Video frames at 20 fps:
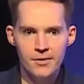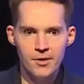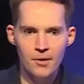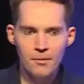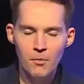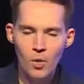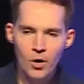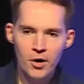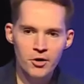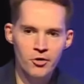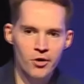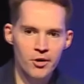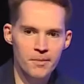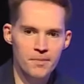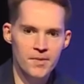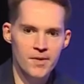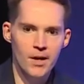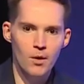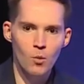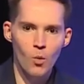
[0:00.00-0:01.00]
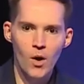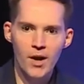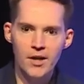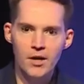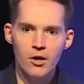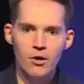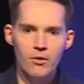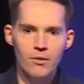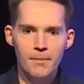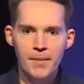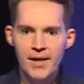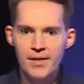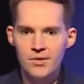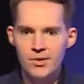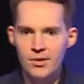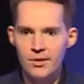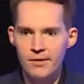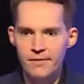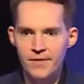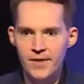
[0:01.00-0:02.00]
There are more groups that want to go about
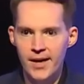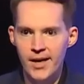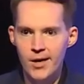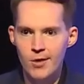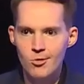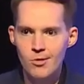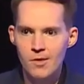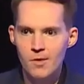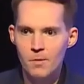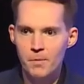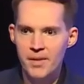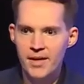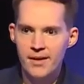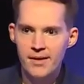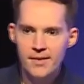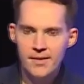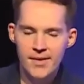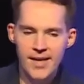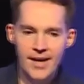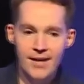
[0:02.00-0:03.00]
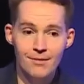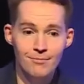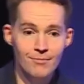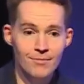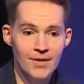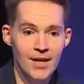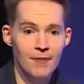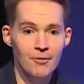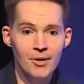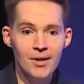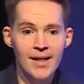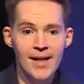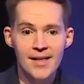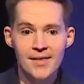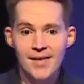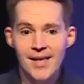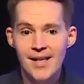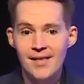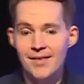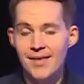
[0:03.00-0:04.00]
certifications because they
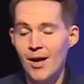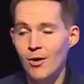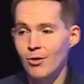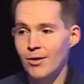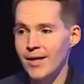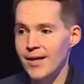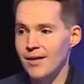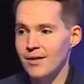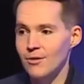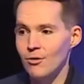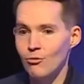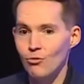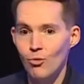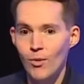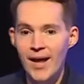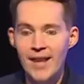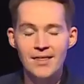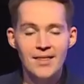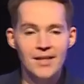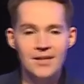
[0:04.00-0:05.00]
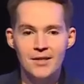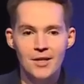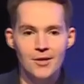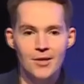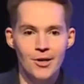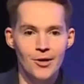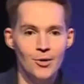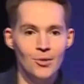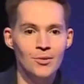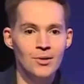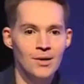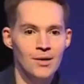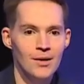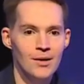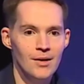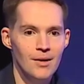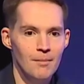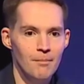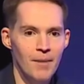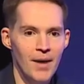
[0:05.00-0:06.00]
realize that it's not only the right thing to do,
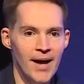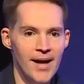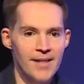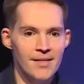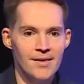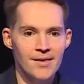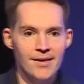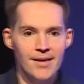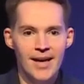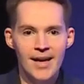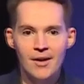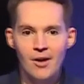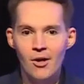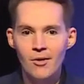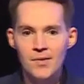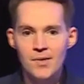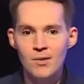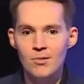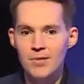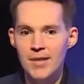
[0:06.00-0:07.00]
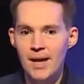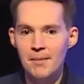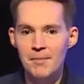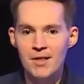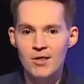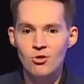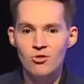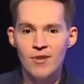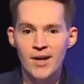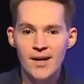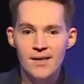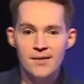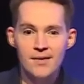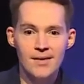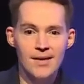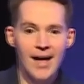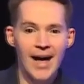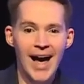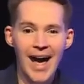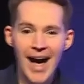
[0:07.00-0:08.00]
but it also demonstrates
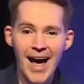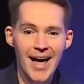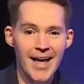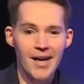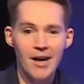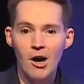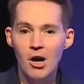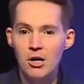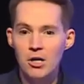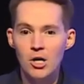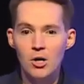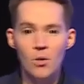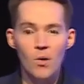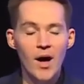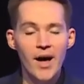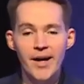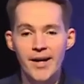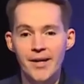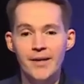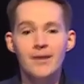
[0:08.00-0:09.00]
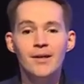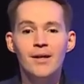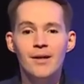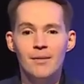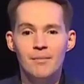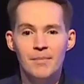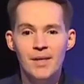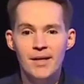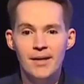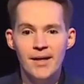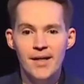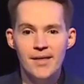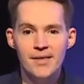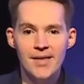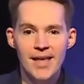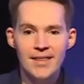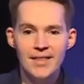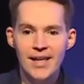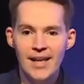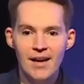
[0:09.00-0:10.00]
high ROI, because
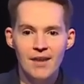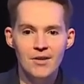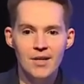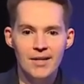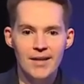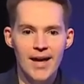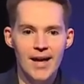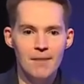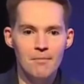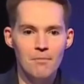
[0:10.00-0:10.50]
at the end of the day,